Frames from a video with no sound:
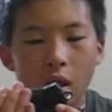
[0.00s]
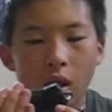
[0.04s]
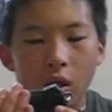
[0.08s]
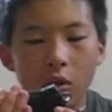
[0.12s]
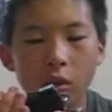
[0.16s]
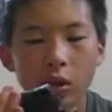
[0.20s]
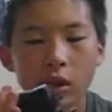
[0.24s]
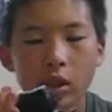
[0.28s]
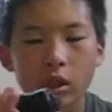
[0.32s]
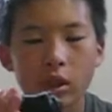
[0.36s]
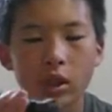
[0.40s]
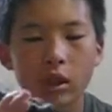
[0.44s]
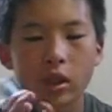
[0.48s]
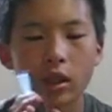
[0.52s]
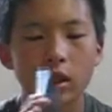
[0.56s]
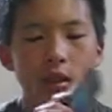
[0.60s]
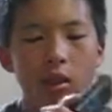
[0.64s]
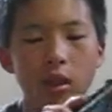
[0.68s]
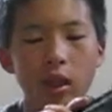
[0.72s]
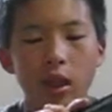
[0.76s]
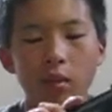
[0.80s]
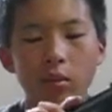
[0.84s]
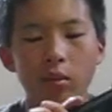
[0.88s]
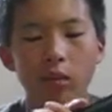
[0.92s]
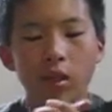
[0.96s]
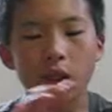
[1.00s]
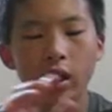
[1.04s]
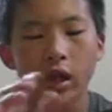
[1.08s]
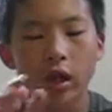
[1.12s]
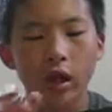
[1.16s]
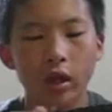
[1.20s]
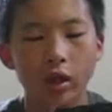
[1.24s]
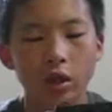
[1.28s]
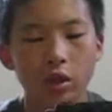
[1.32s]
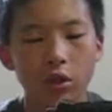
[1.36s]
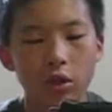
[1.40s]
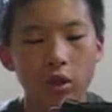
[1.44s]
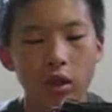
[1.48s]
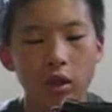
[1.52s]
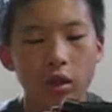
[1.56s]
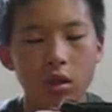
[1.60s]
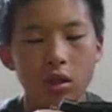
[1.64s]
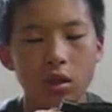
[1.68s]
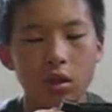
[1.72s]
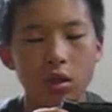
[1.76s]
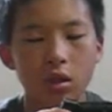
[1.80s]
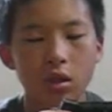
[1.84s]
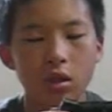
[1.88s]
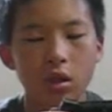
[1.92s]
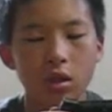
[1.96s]
which is
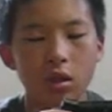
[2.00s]
ambidextrous.